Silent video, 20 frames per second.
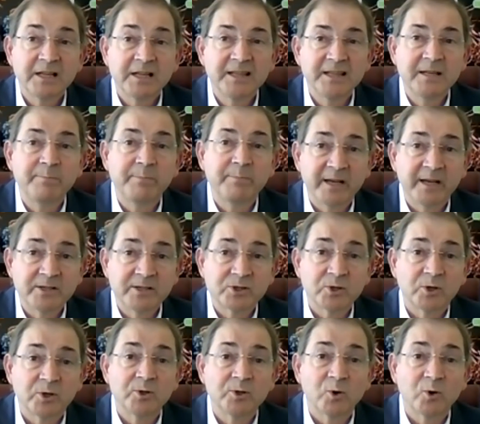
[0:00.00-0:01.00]
depends
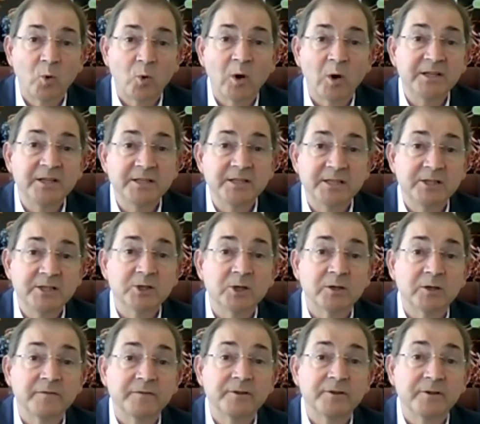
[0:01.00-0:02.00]
on the quality
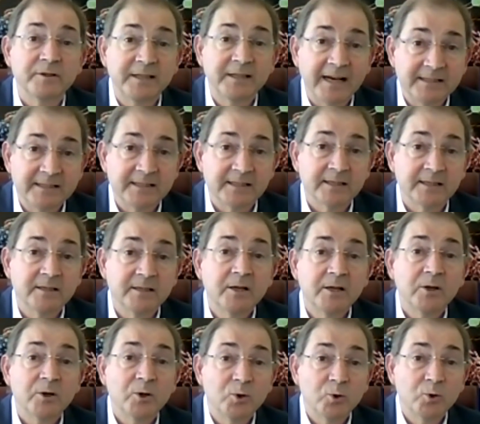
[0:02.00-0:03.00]
of the data
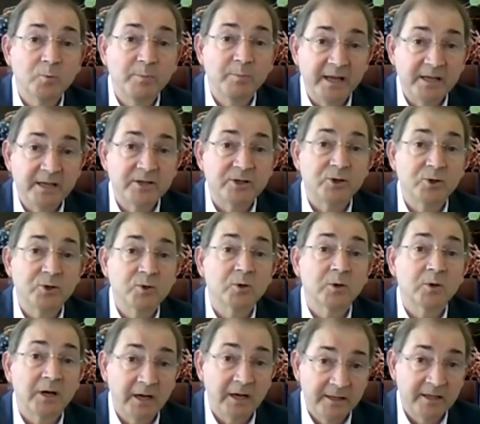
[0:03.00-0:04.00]
you base your
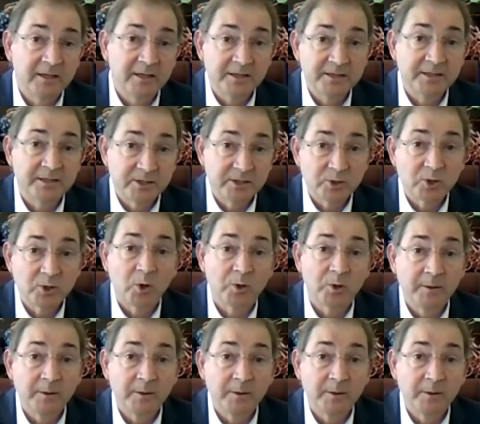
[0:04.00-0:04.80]
analysis on.